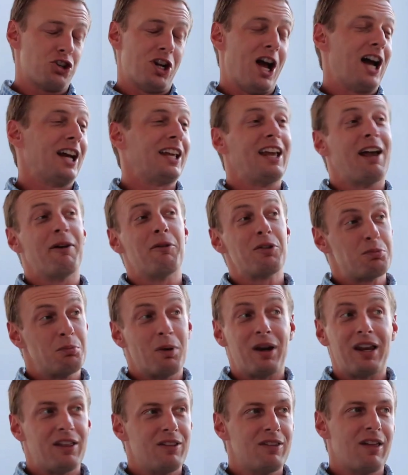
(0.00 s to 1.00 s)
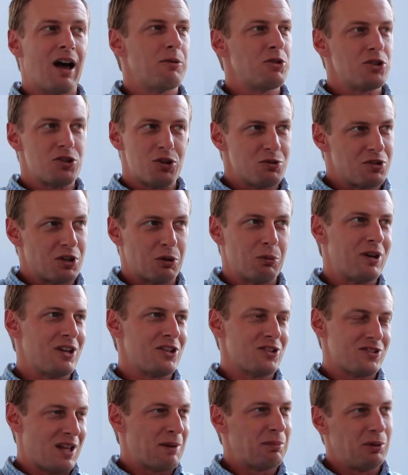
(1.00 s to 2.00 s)
shocking how much money. I'm just using one
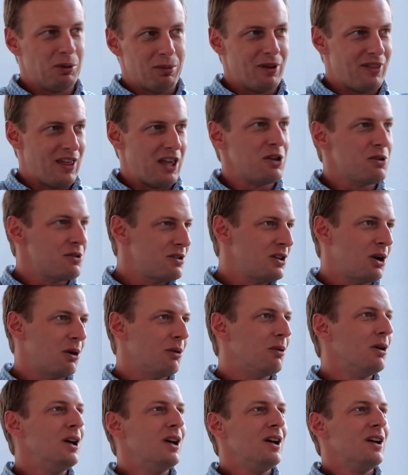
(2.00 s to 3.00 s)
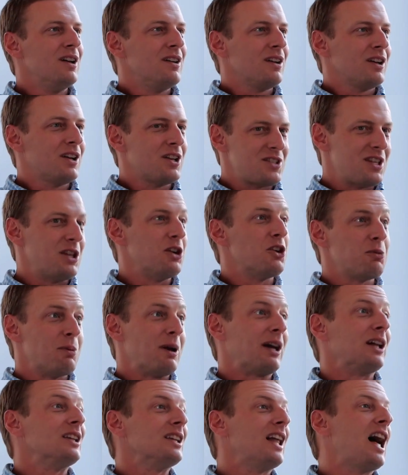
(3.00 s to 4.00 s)
example, but they, casinos
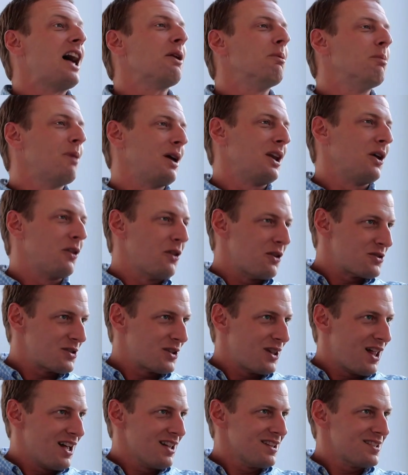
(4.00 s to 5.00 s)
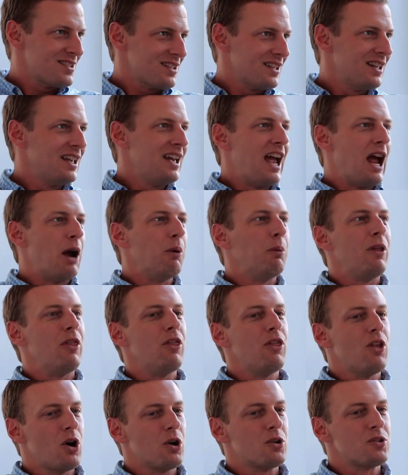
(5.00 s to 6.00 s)
make a lot of money on those slots. And
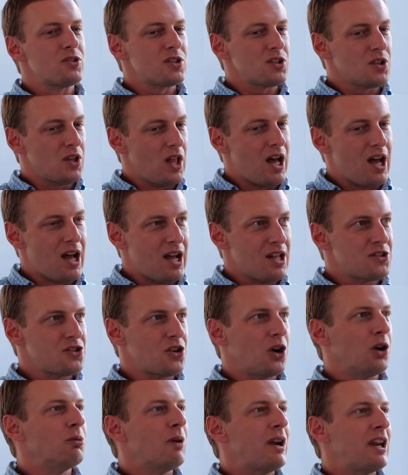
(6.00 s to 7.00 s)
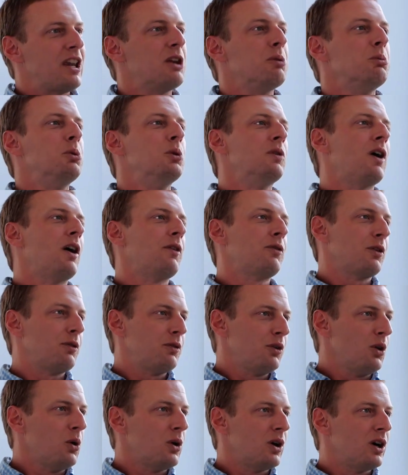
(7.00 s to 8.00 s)
when those slots are ready to move off the
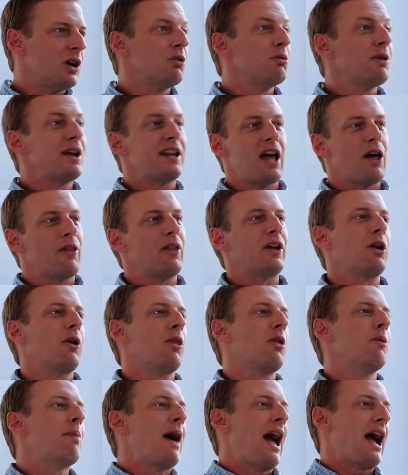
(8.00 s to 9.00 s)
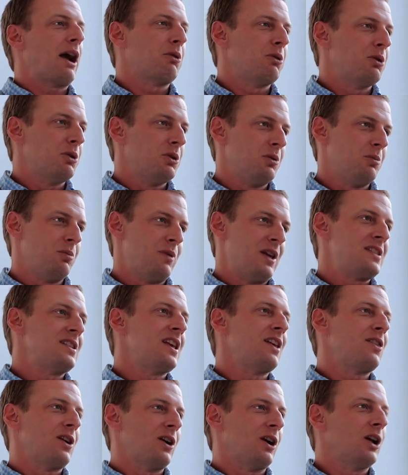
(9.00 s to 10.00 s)
floor, right now they go to the back room, they
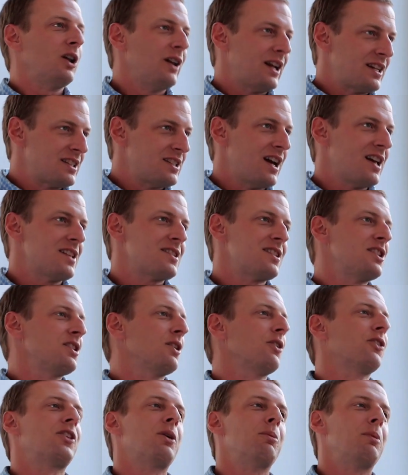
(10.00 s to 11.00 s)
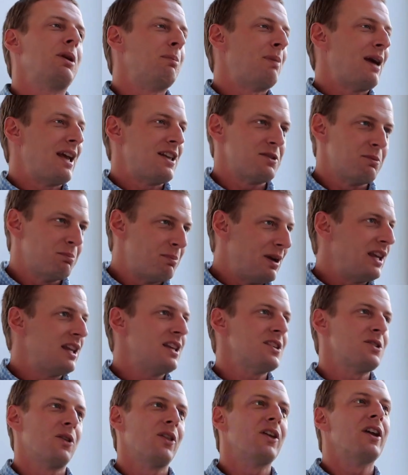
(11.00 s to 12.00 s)
sit there and collect dust until somebody pays them
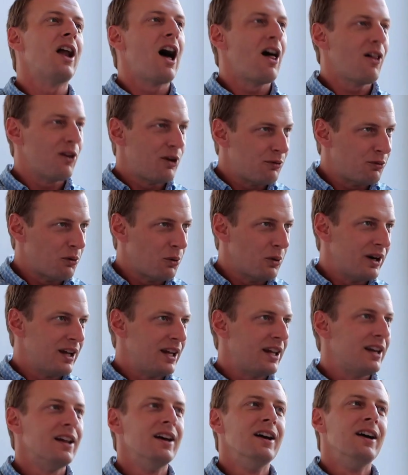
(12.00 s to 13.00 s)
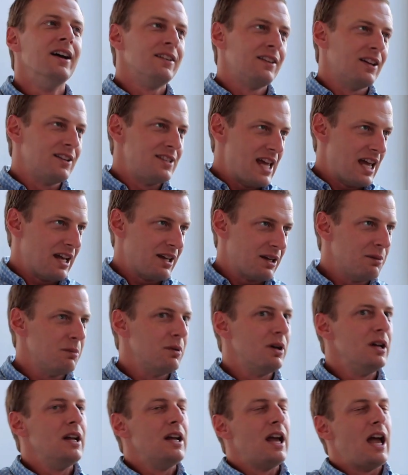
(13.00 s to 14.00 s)
pennies on the dollar for it to take them.
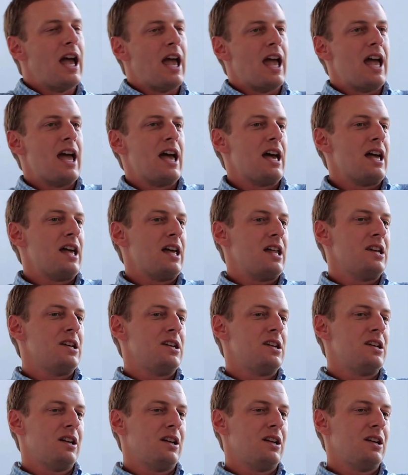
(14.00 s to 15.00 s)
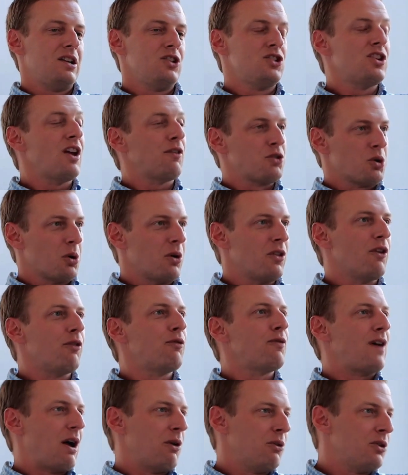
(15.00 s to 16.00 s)
And Jeff Jordan, the
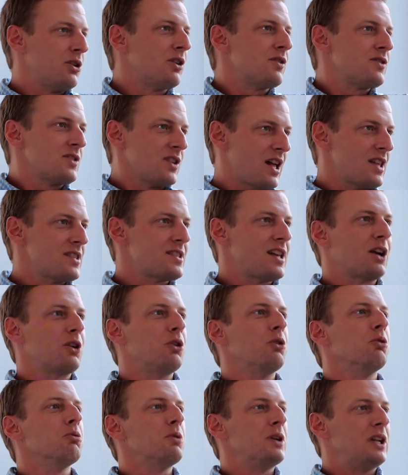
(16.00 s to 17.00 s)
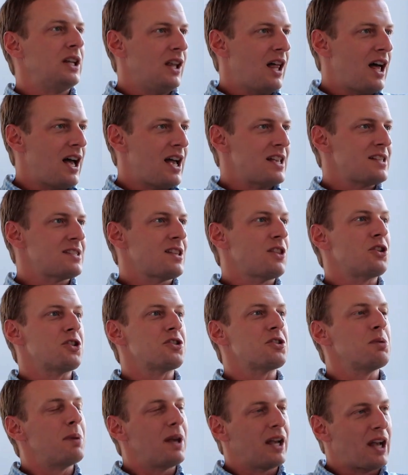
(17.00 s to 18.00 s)
founder of SlotCycle, realized that
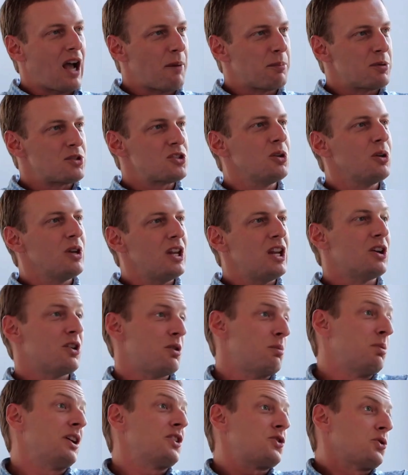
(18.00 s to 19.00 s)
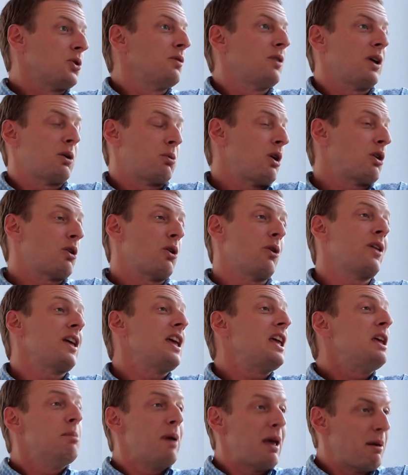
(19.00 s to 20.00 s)
there's a big opportunity here to bring sort of like what I call the
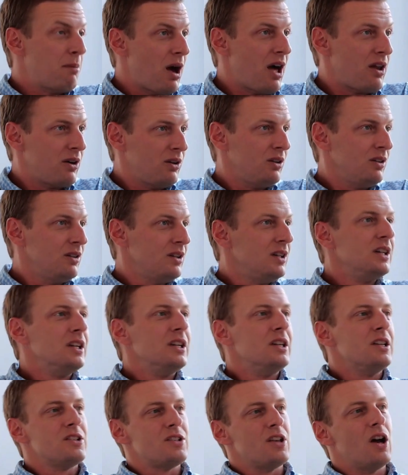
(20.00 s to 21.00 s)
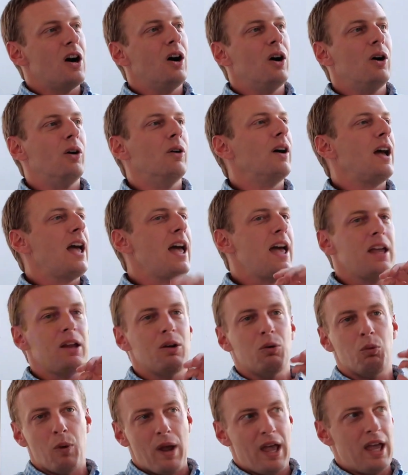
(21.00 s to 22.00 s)
eBay model. So, hey,
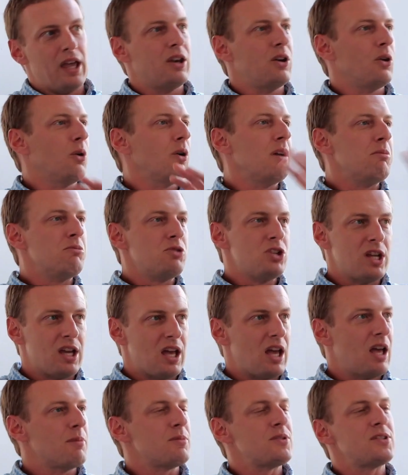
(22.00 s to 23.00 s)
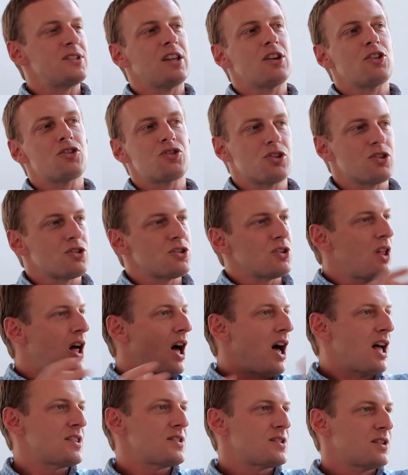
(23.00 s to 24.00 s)
Win or MGM, send us your
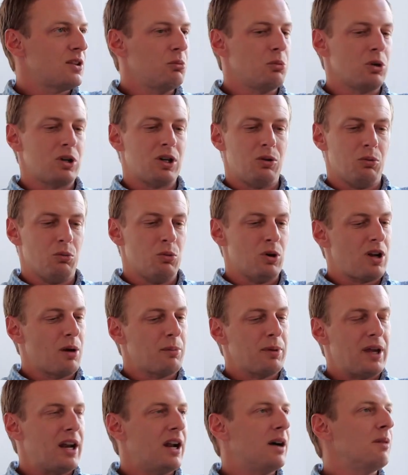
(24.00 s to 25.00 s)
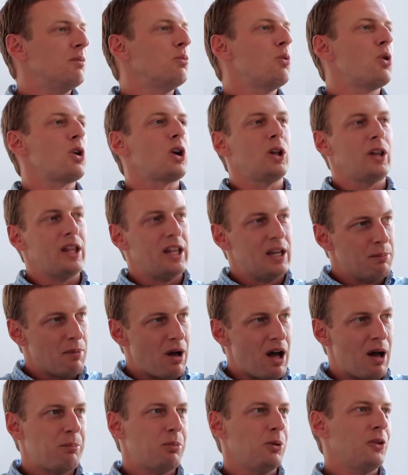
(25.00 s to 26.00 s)
slots. We'll come get them. We'll clean them
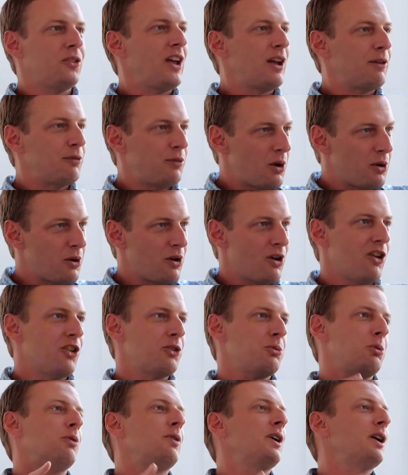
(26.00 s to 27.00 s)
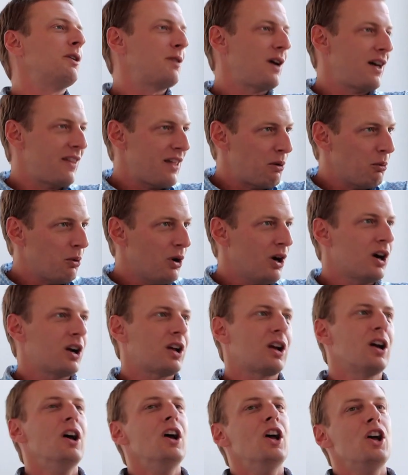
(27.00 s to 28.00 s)
up. We'll take photos. We'll verify they
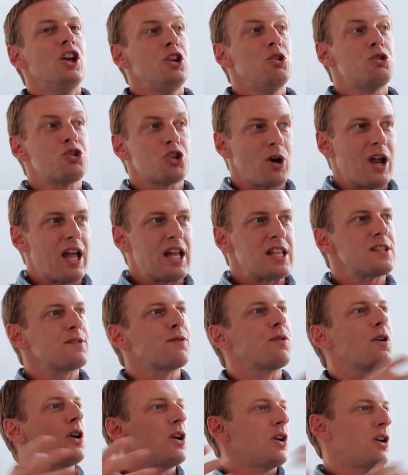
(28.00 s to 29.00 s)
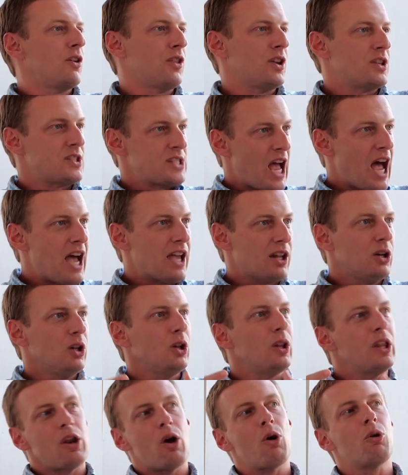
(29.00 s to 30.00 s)
work. You transfer the
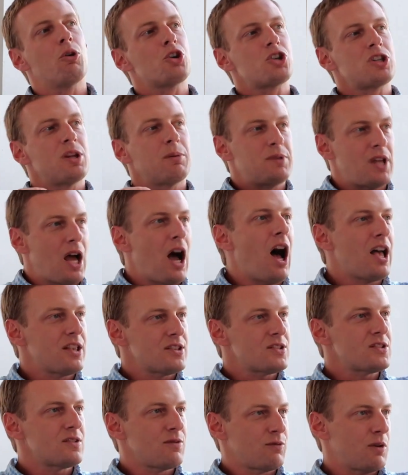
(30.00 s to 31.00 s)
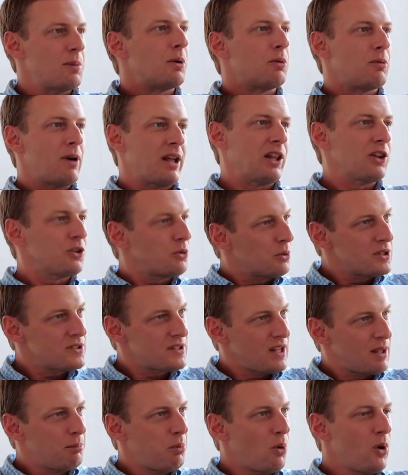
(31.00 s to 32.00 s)
title and ownership to us from a regulatory
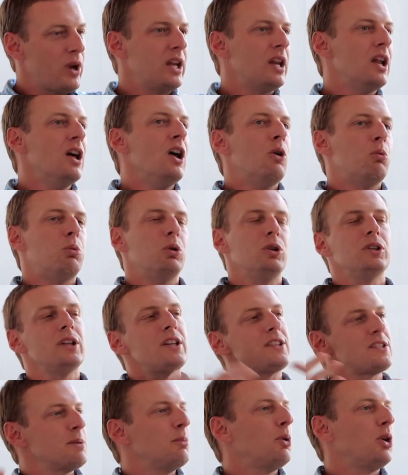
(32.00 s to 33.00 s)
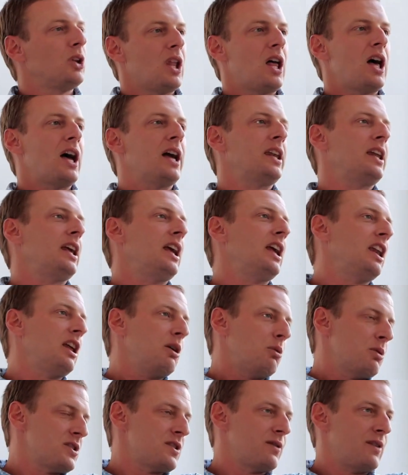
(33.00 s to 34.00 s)
standpoint. We'll list them online.
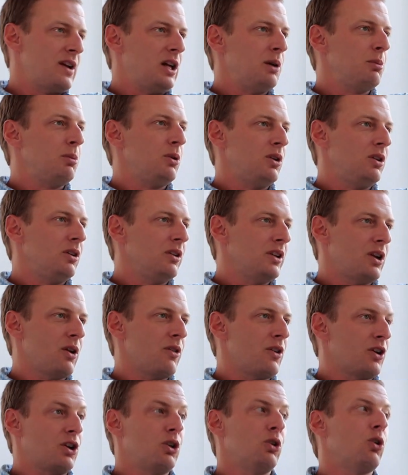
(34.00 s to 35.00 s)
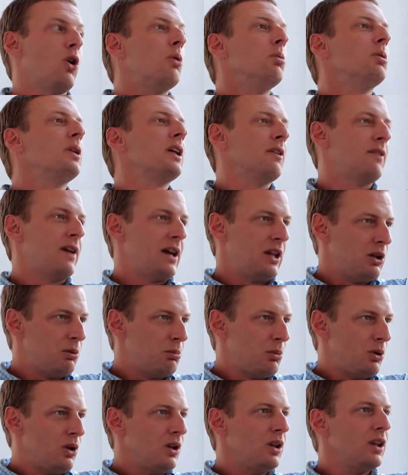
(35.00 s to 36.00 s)
Anyone's available. They're globally
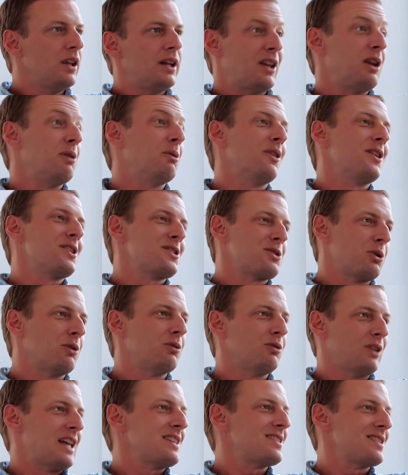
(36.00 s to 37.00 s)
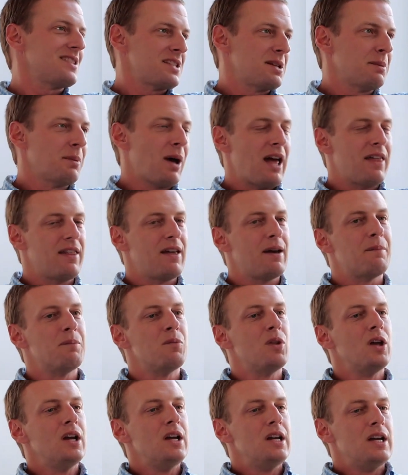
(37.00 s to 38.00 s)
available to anyone that's sort of licensed to buy them.
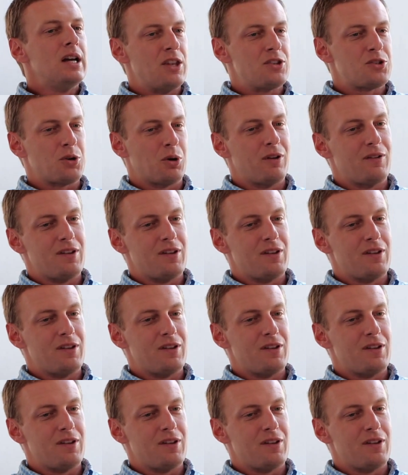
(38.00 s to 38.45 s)
And